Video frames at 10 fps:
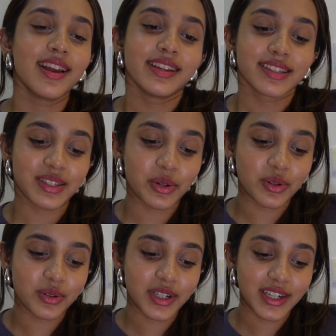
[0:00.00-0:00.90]

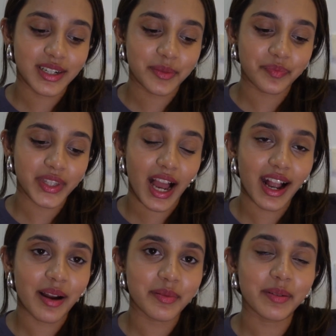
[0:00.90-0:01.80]
So yeah,
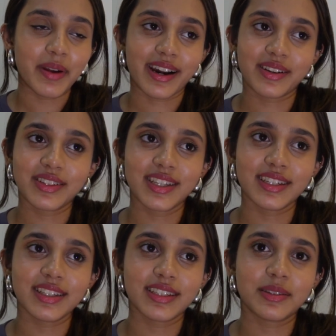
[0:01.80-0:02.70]
coming back to
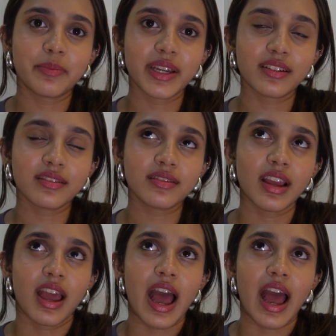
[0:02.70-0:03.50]
this, it's been,